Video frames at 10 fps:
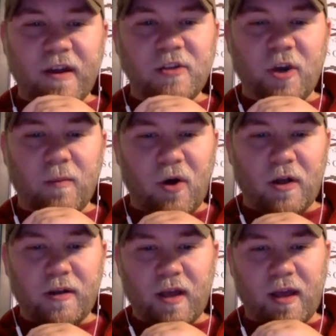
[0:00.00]
I was going to see
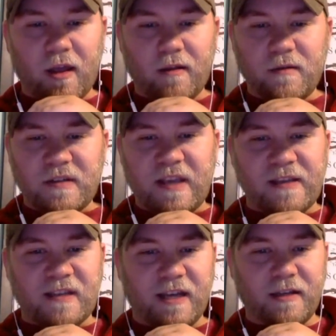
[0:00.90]
if I could jump on
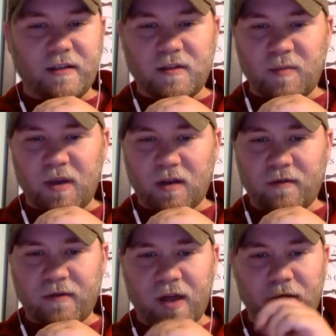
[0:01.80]
and stay
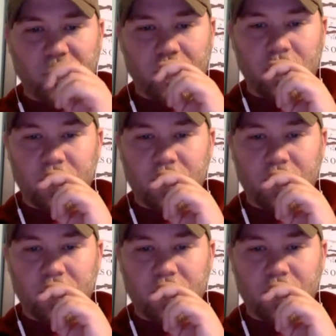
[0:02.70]
silent and just be kind of